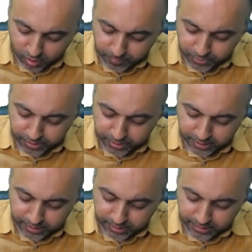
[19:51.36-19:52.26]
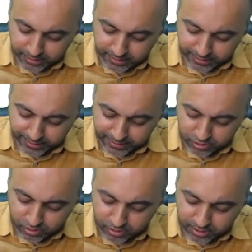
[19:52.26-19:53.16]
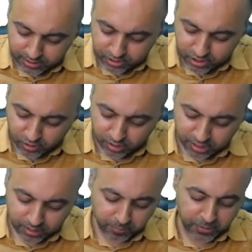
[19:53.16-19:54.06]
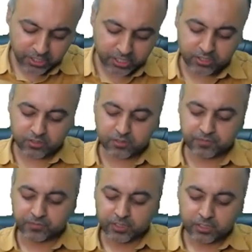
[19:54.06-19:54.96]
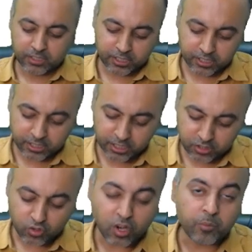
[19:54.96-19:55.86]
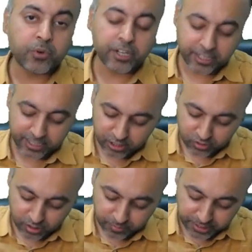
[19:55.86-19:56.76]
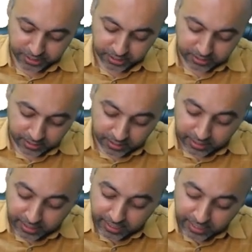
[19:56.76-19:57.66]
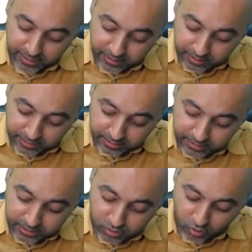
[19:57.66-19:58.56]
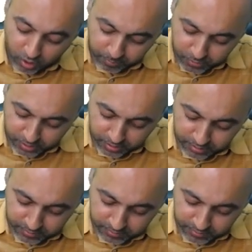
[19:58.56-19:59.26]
copper in extracellular matrix. Decreased copper in extracellular matrix, and this copper